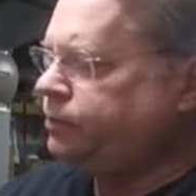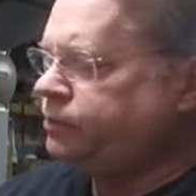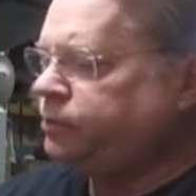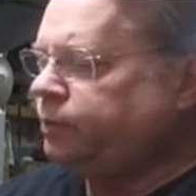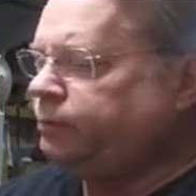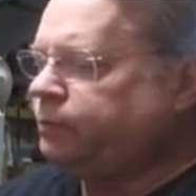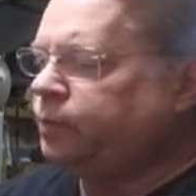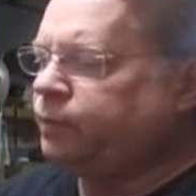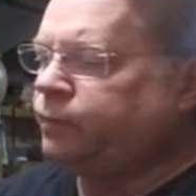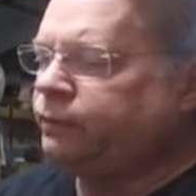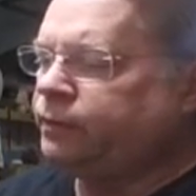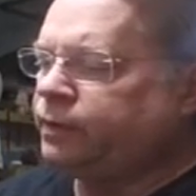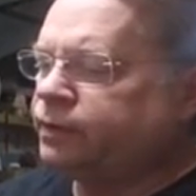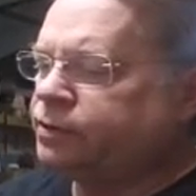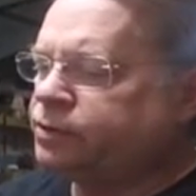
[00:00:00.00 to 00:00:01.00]
to
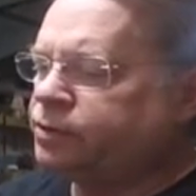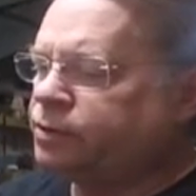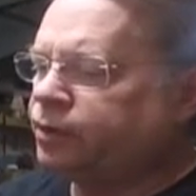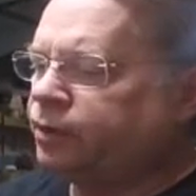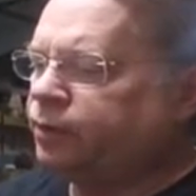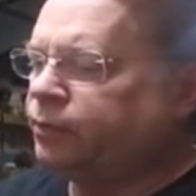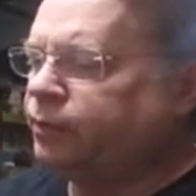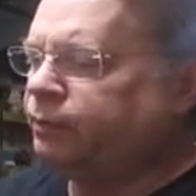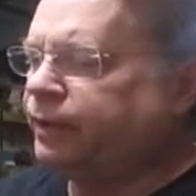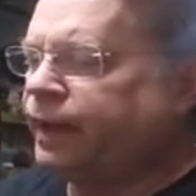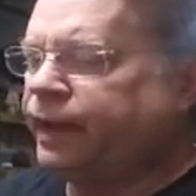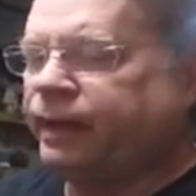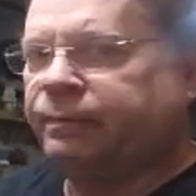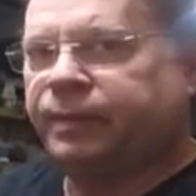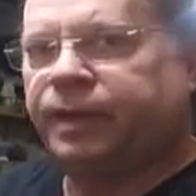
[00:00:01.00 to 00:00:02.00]
move this shoulder
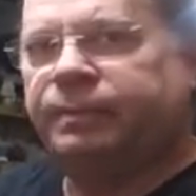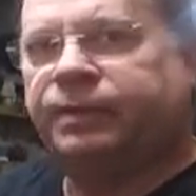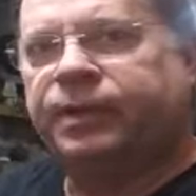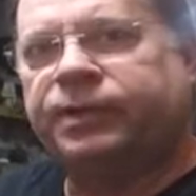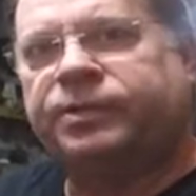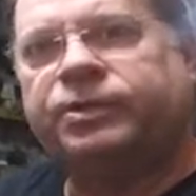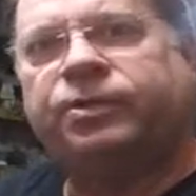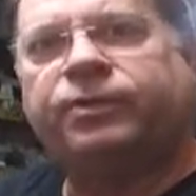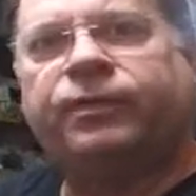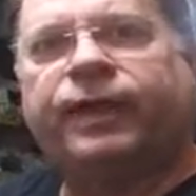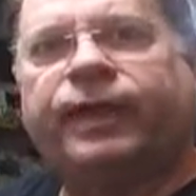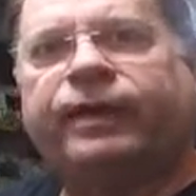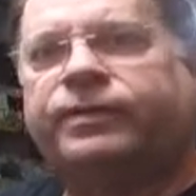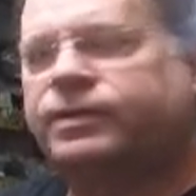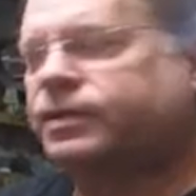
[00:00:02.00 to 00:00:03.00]
back maybe
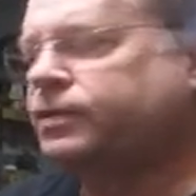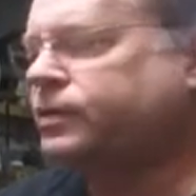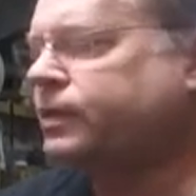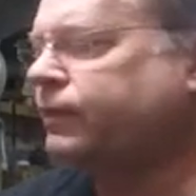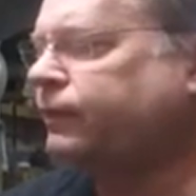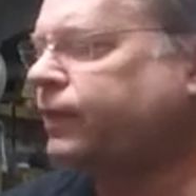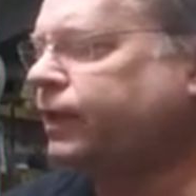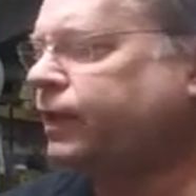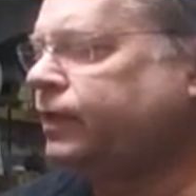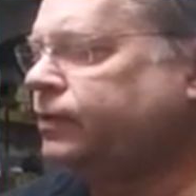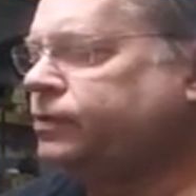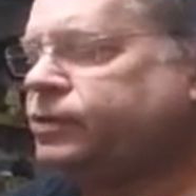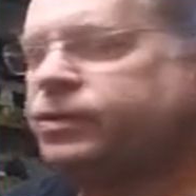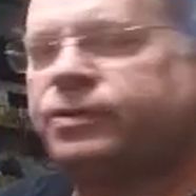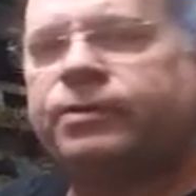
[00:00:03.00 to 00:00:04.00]
0.02 of an inch,